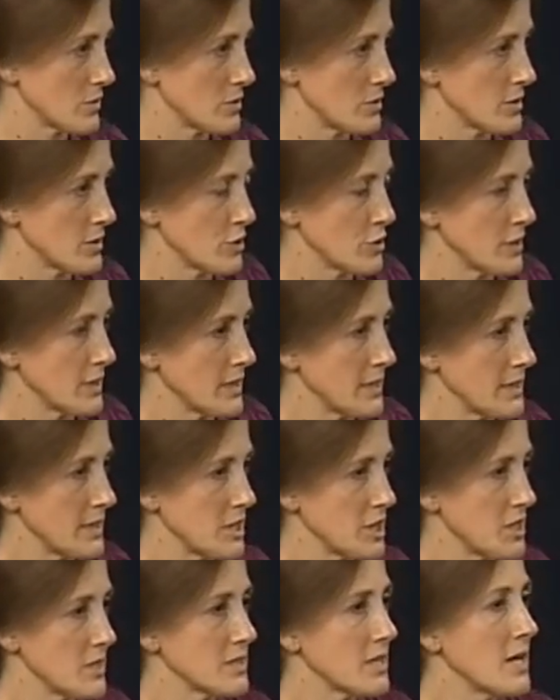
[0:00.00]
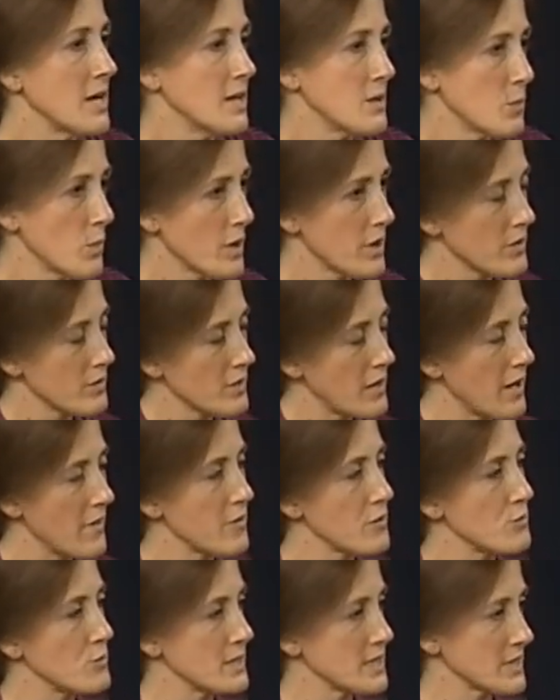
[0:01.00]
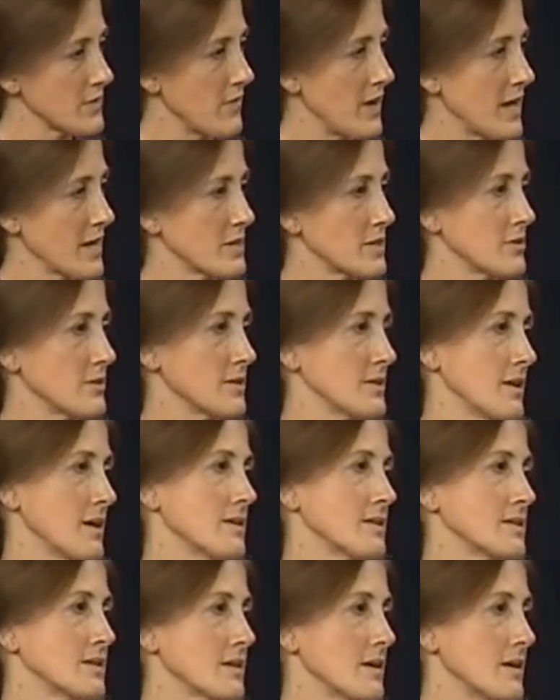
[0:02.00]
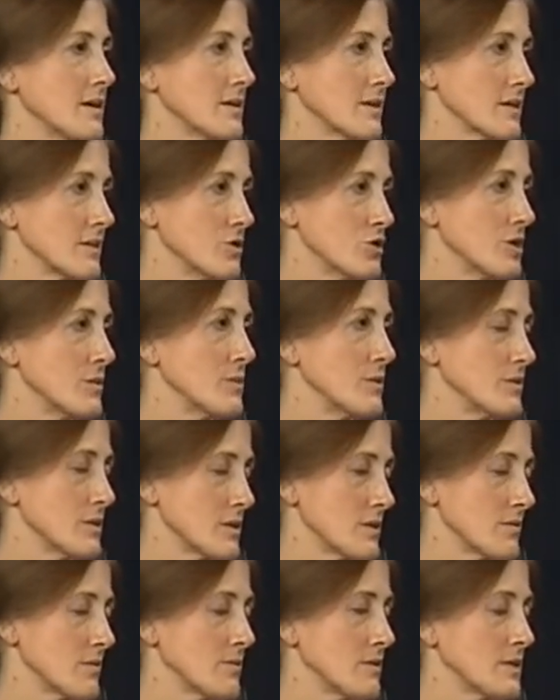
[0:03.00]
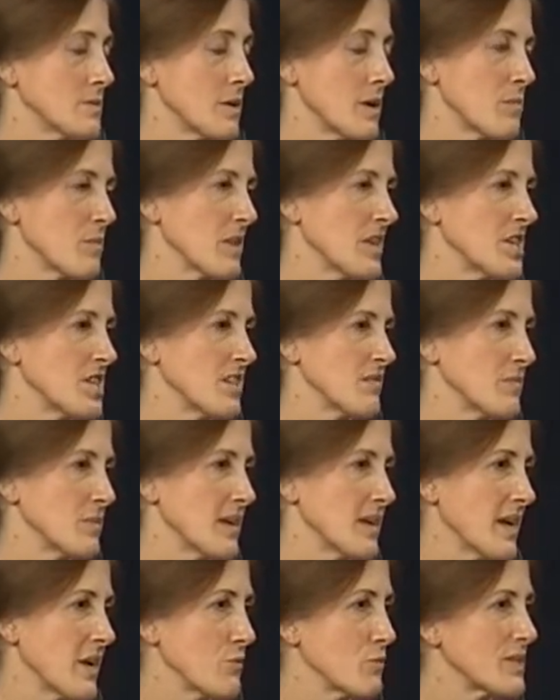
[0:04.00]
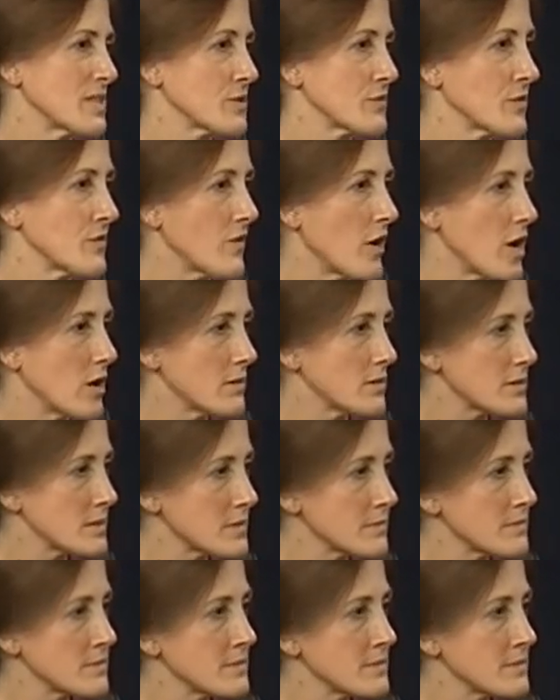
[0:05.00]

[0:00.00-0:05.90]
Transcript: or certain conditions. What are the other risk factors that uh, contribute to this population being at risk for falls?